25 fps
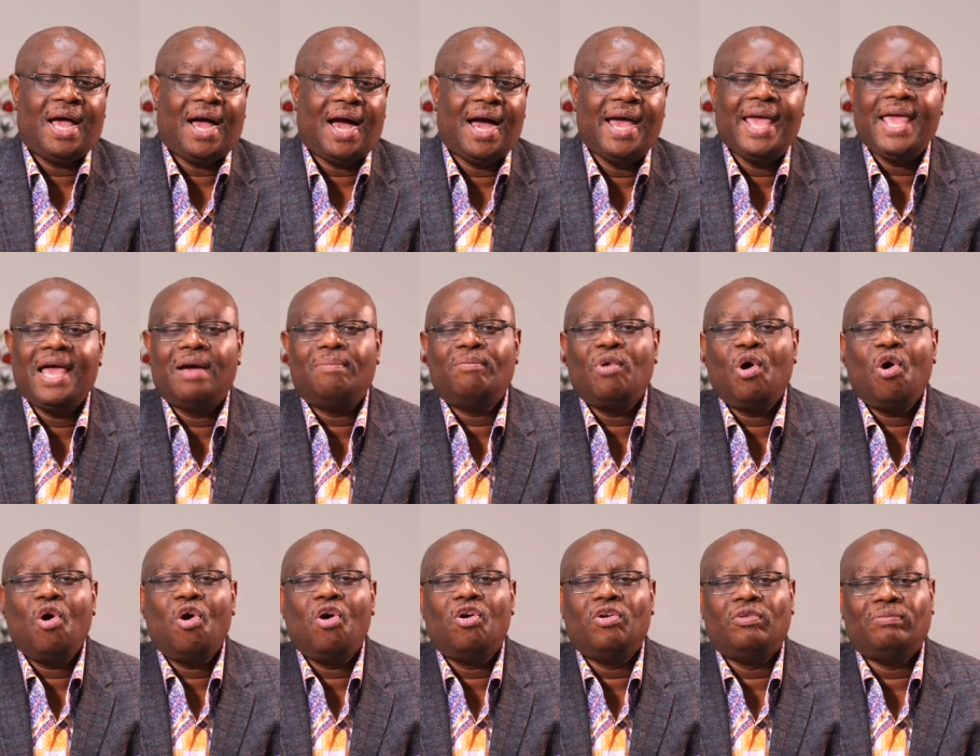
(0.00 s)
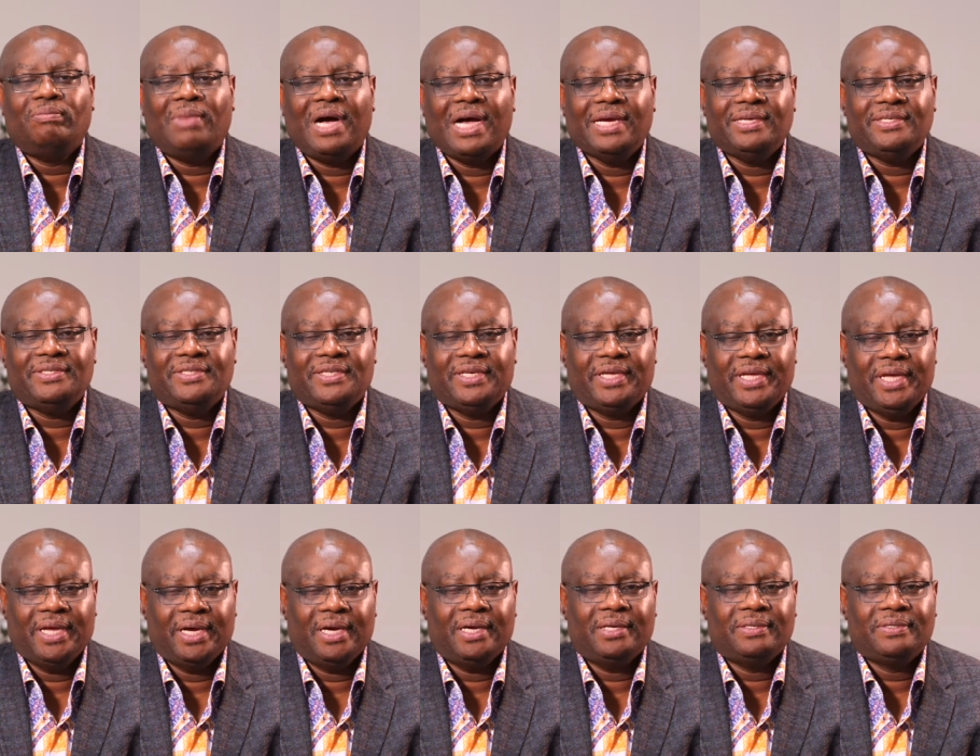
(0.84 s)
I am Almighty
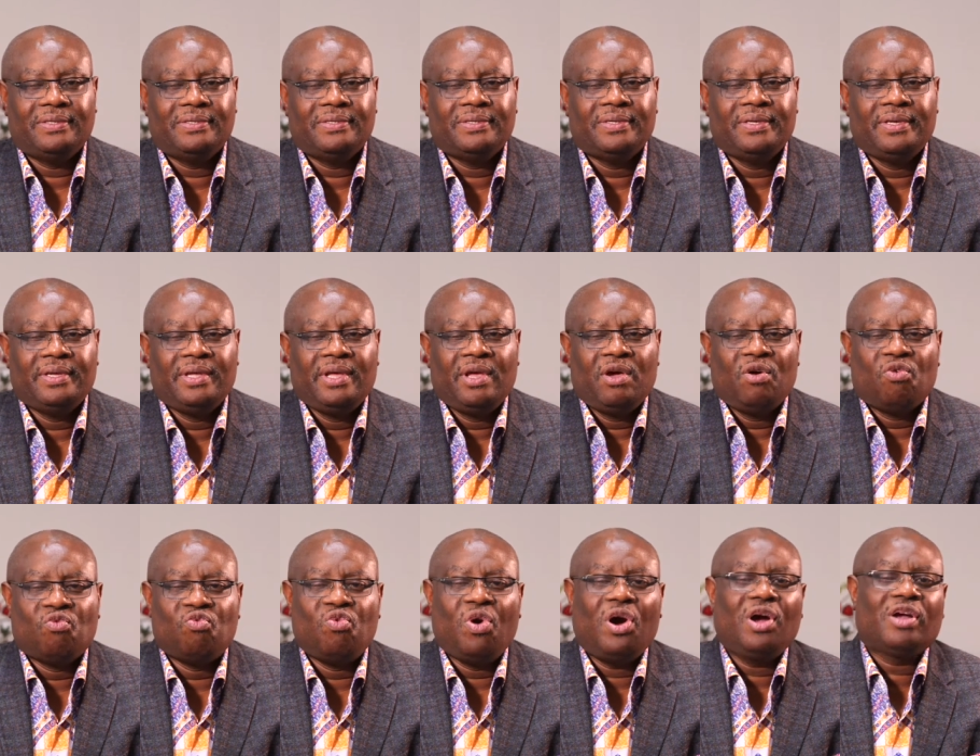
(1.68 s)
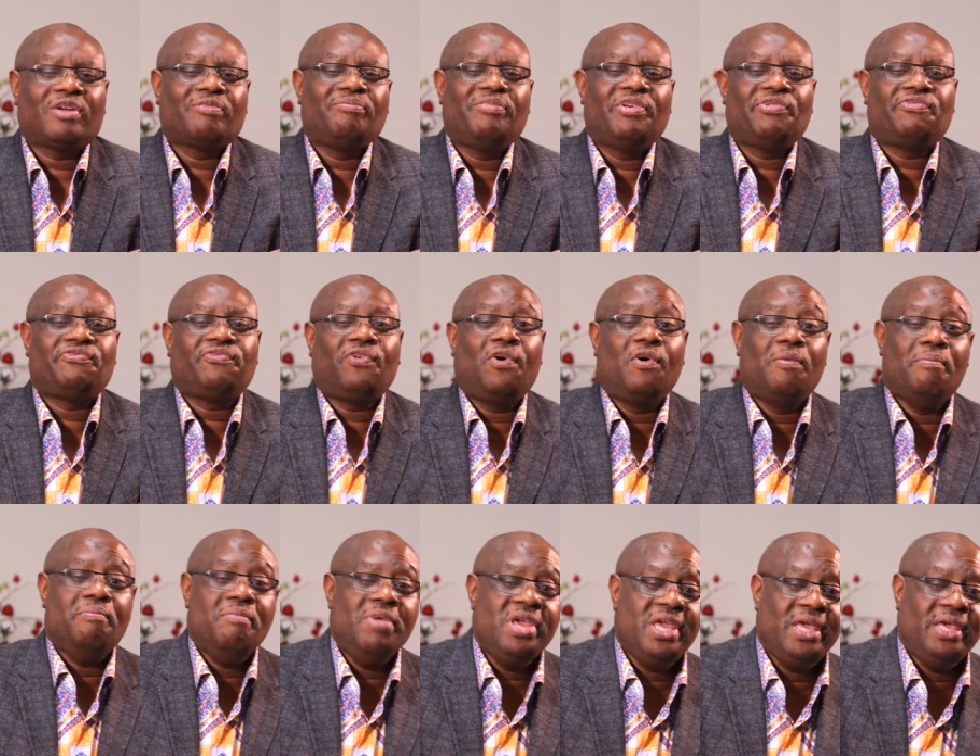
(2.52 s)
God. Walk before
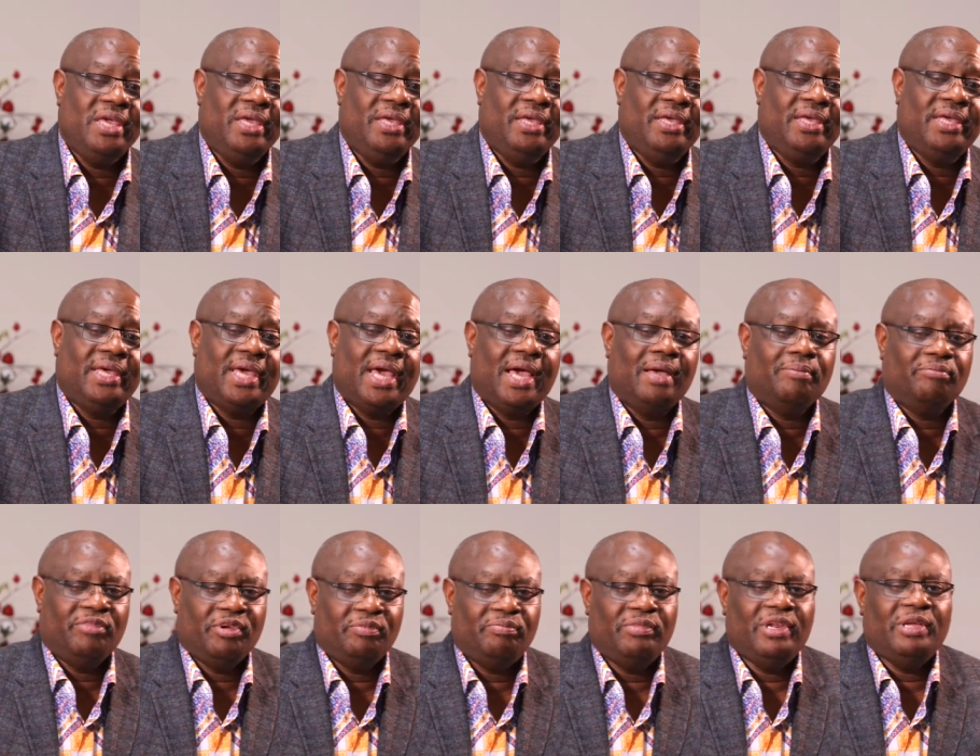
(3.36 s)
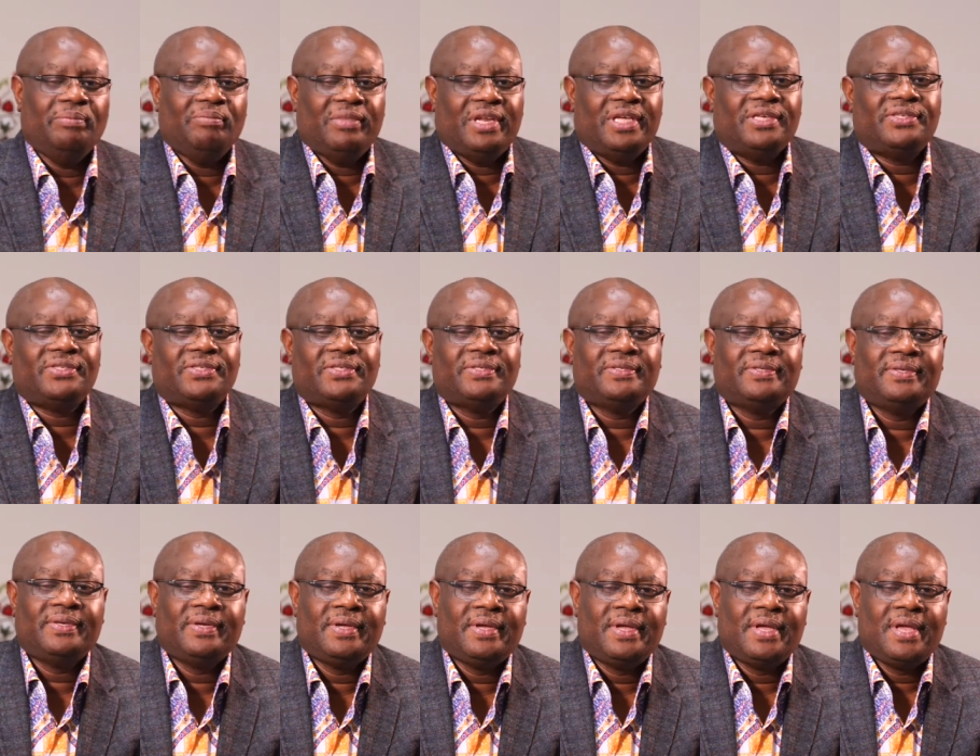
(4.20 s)
me and be blameless.
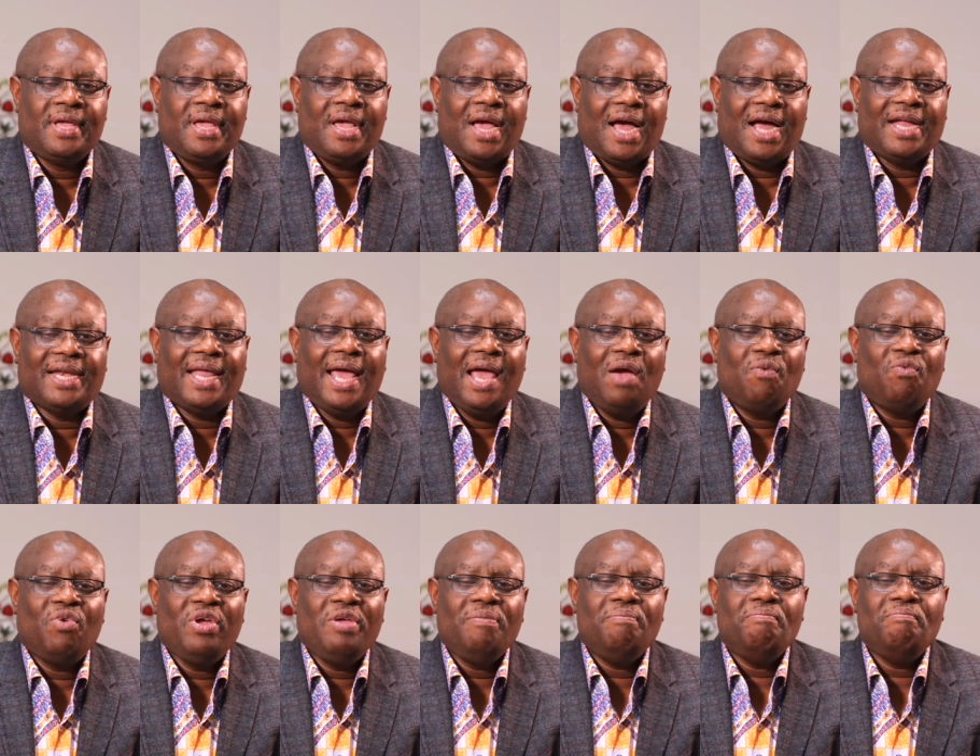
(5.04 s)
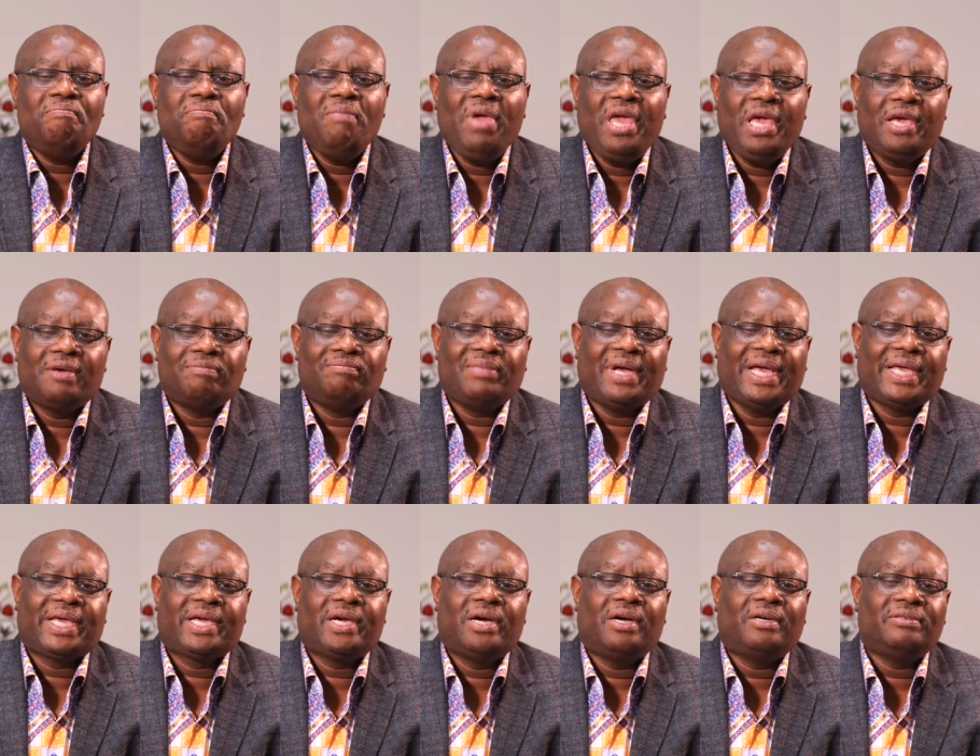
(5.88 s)
And I will make
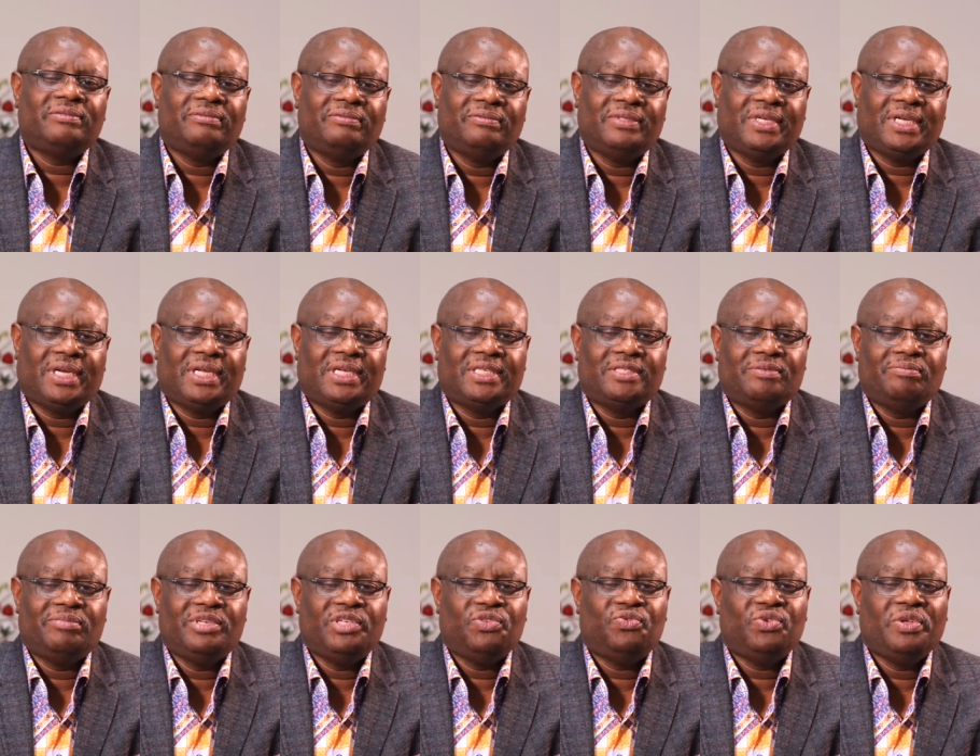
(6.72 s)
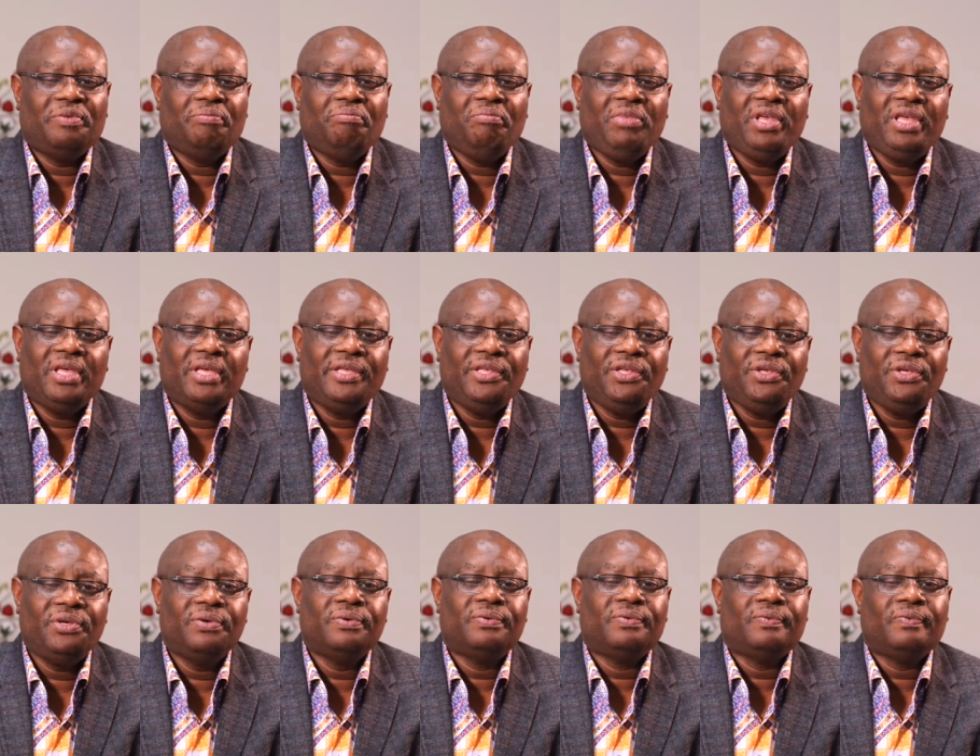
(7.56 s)
my covenant between me and
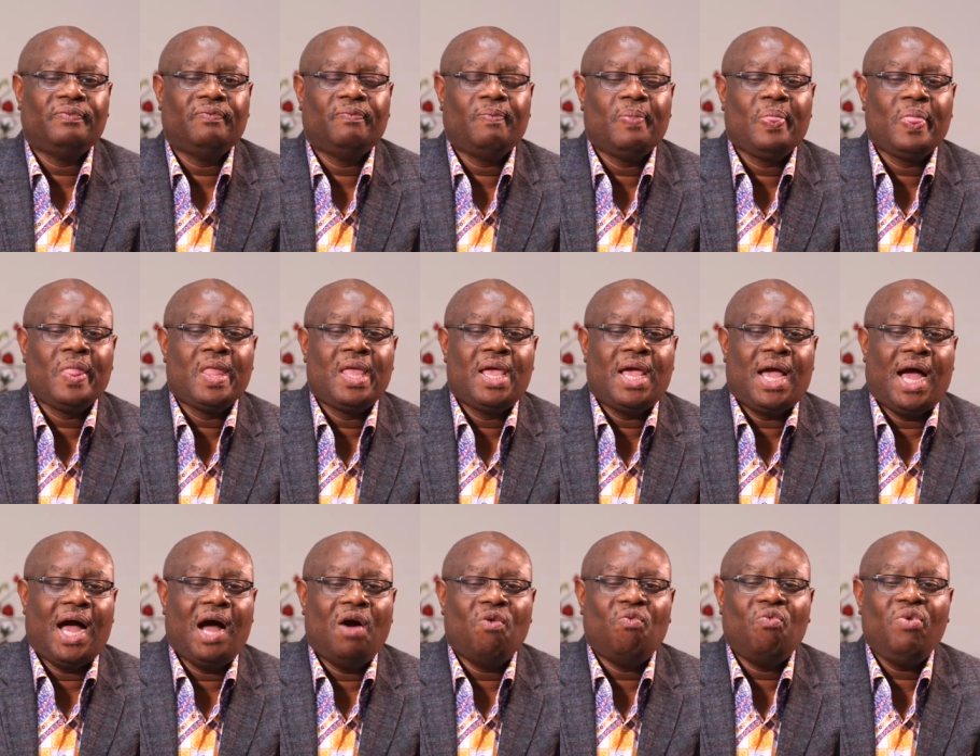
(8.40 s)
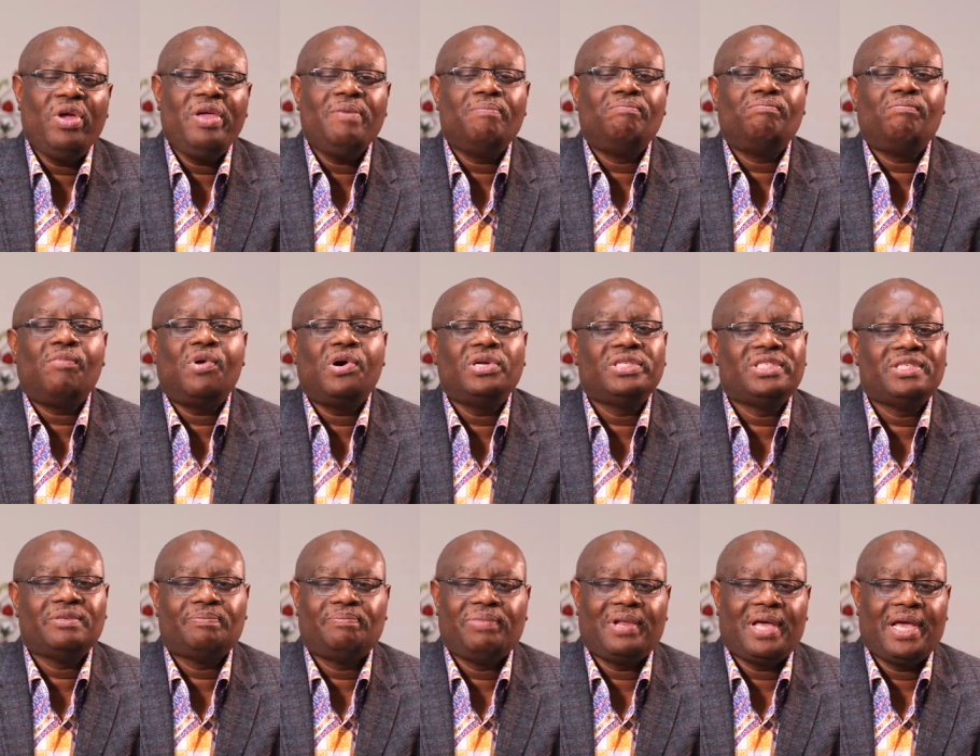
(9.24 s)
you, and we
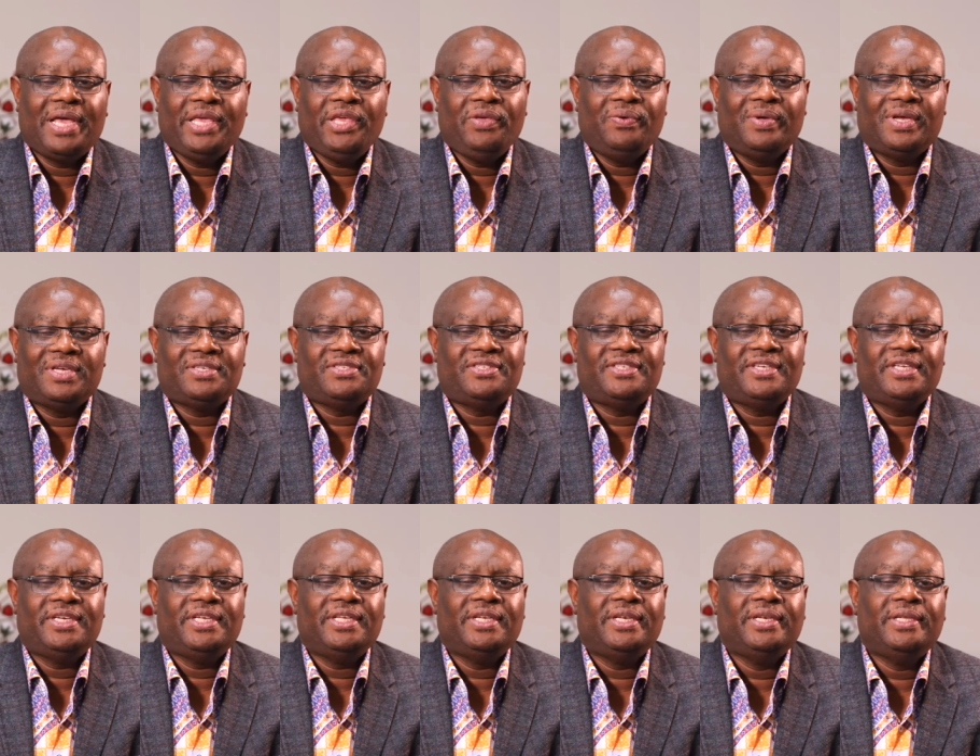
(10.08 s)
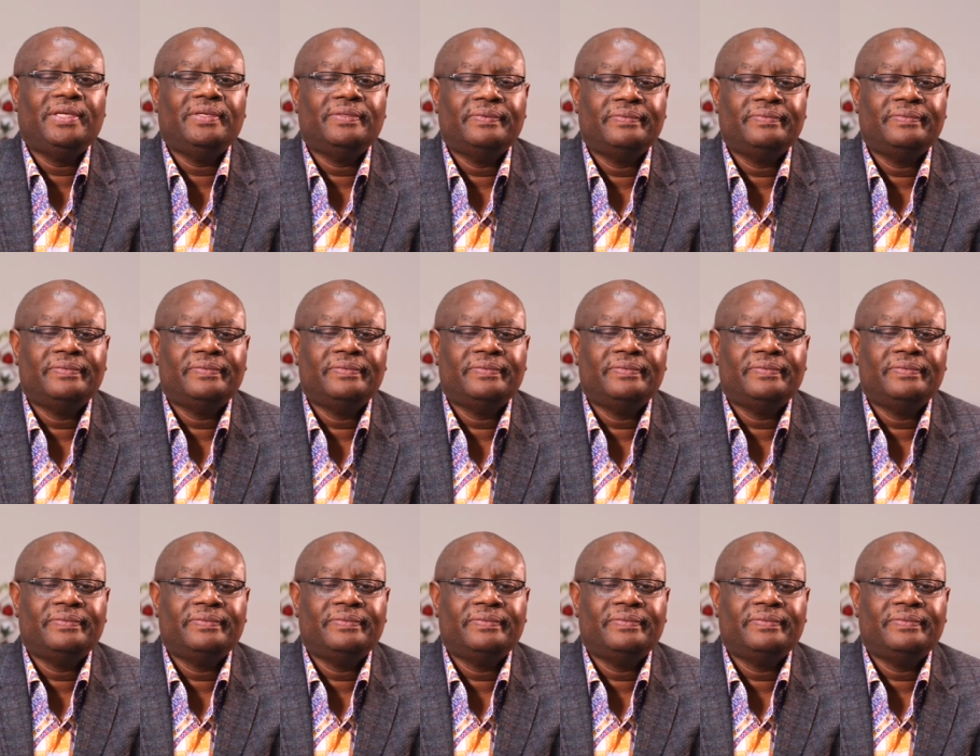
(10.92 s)
multiply you exceedingly.